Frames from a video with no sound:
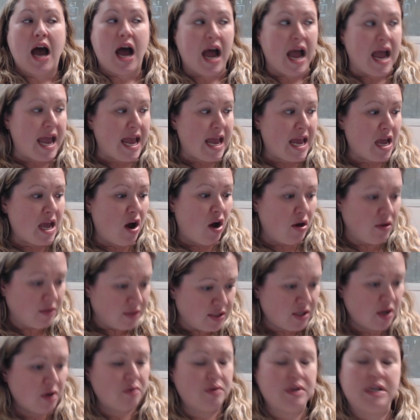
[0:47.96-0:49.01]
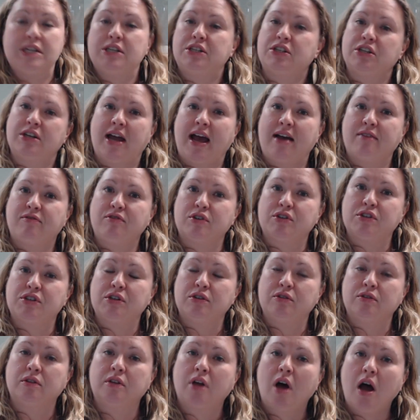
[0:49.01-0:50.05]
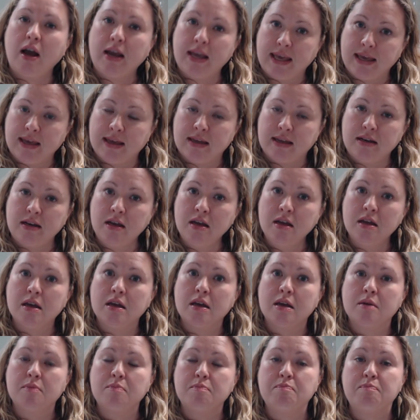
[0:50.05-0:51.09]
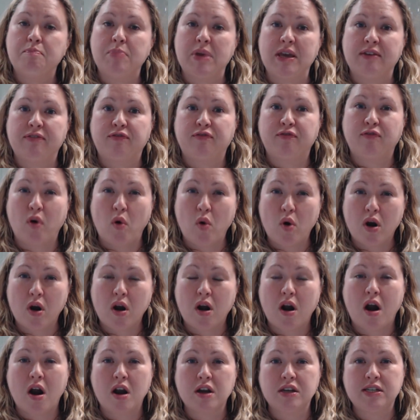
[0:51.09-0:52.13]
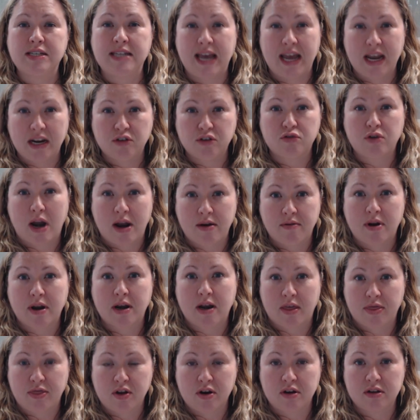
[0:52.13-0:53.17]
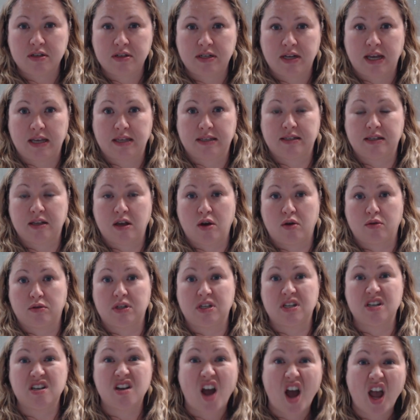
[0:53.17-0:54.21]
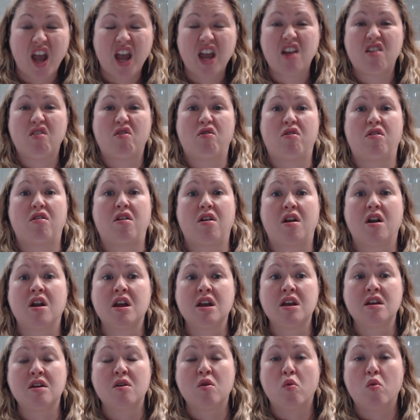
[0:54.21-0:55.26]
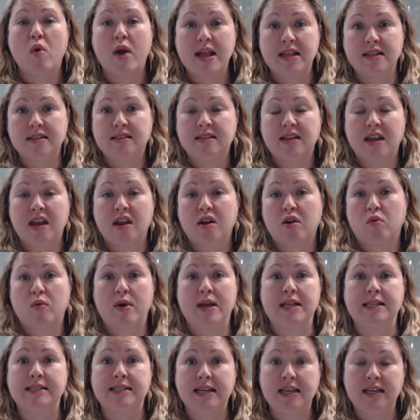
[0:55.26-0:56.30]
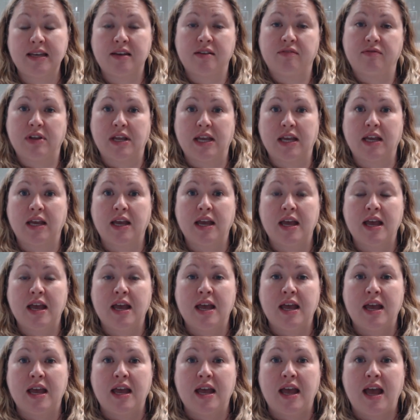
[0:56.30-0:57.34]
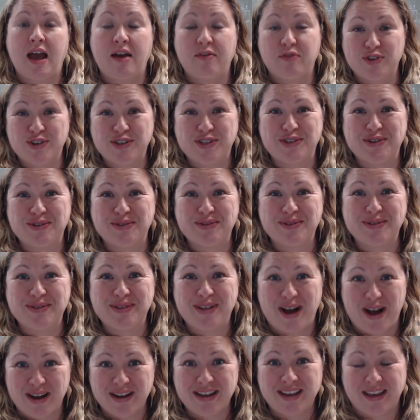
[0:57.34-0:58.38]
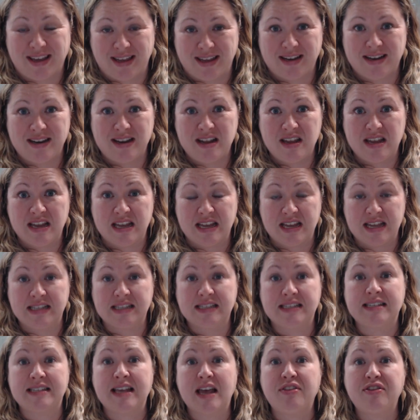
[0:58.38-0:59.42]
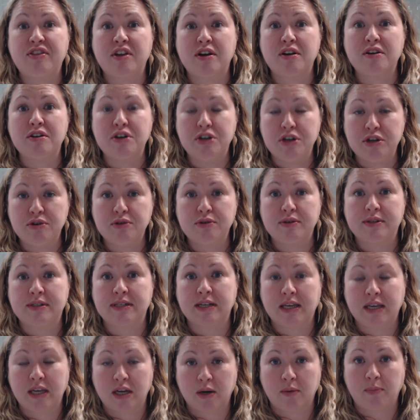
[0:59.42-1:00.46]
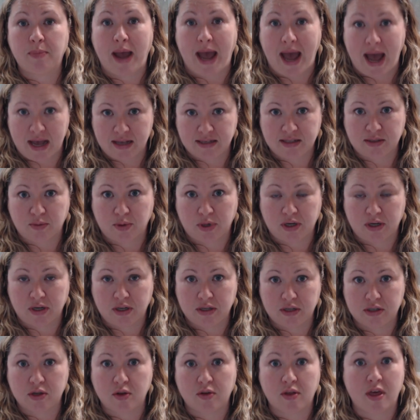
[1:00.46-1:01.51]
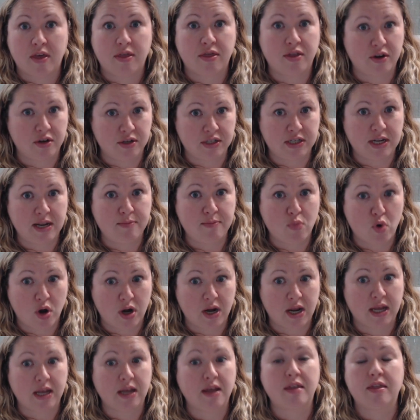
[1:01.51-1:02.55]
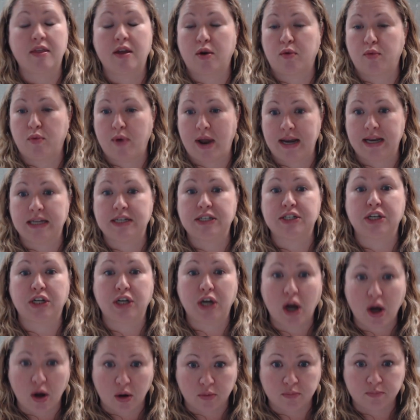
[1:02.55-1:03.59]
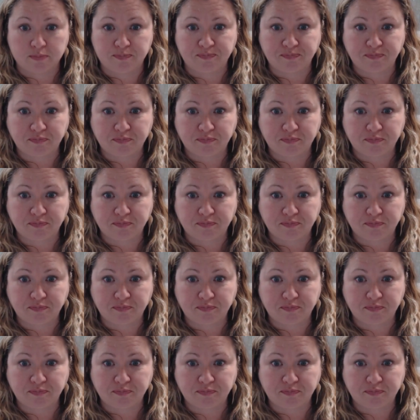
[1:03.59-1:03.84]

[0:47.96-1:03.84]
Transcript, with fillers: I also need you to have your student log in before our tech dry run on Thursday. So tonight or Wednesday or Wednesday evening, have your student log in and set their new secure password so that Thursday morning they're ready to go.